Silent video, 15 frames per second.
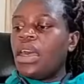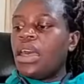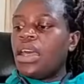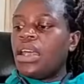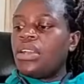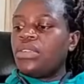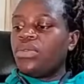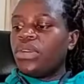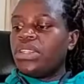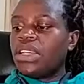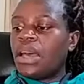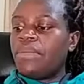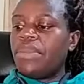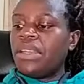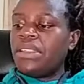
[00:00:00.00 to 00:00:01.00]
And what
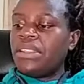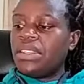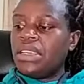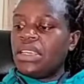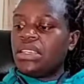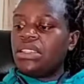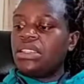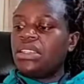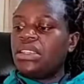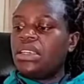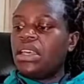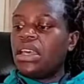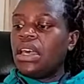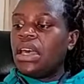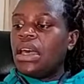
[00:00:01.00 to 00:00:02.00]
happens is
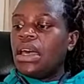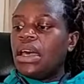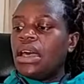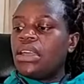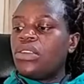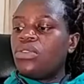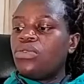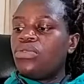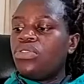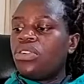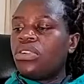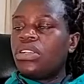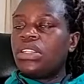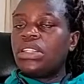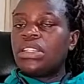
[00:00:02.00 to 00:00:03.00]
we
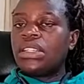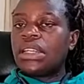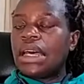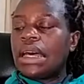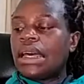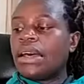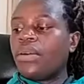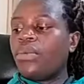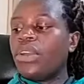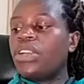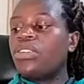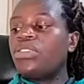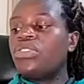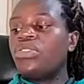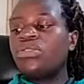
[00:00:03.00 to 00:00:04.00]

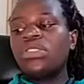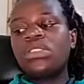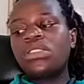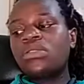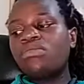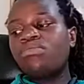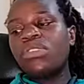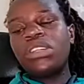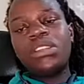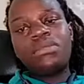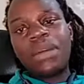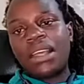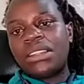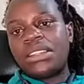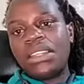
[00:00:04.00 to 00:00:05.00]
don't use body
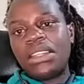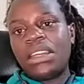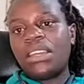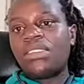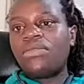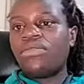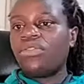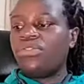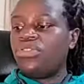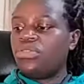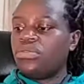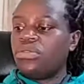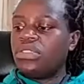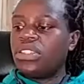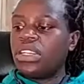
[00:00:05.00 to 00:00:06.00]
mass index for
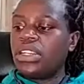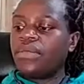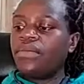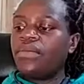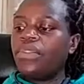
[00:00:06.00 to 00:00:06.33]
children.